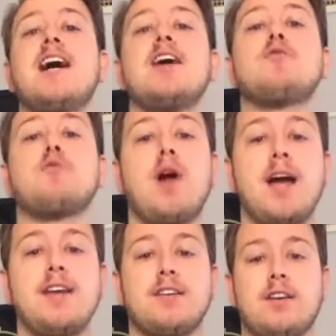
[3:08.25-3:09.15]

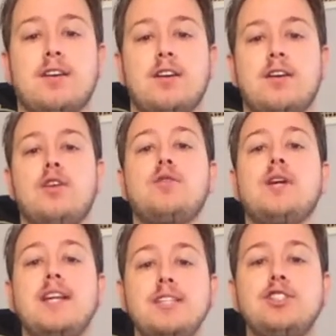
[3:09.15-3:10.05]
writer who
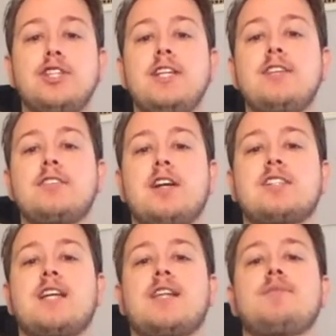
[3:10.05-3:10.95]
engineered Dark
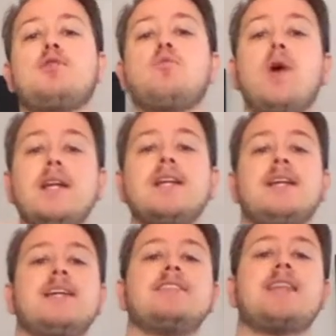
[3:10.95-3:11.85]
Side of the Moon. What
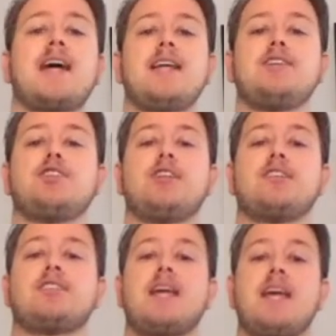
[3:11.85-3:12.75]
is that
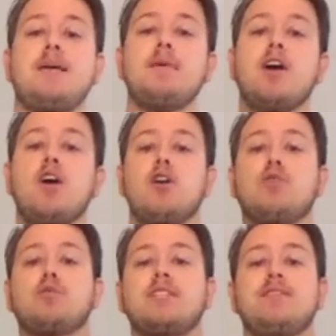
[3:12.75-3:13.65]
engineer's name who
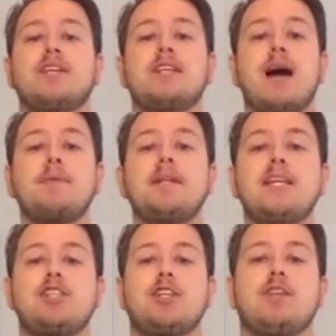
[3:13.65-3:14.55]
received a
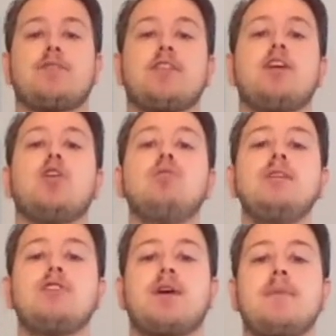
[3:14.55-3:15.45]
nomination for the only
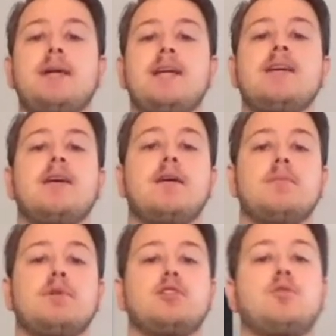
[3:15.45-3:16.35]
Grammy
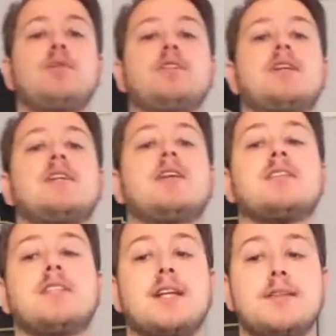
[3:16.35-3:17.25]
put towards Dark
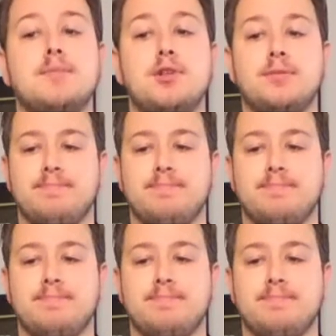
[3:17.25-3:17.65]
Side of the Moon?